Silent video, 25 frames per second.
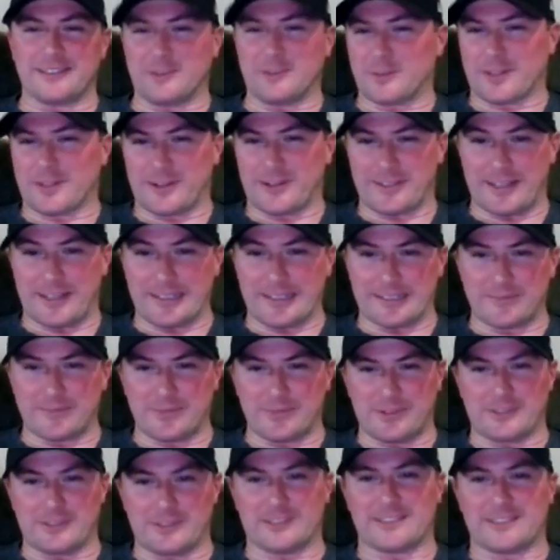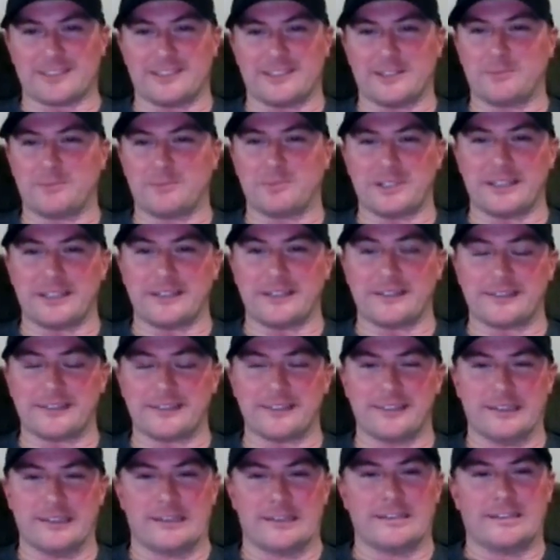north carolina is full of stud
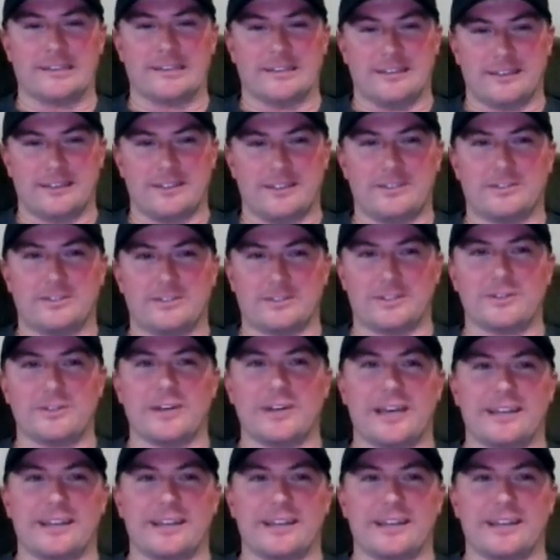players yeah. you you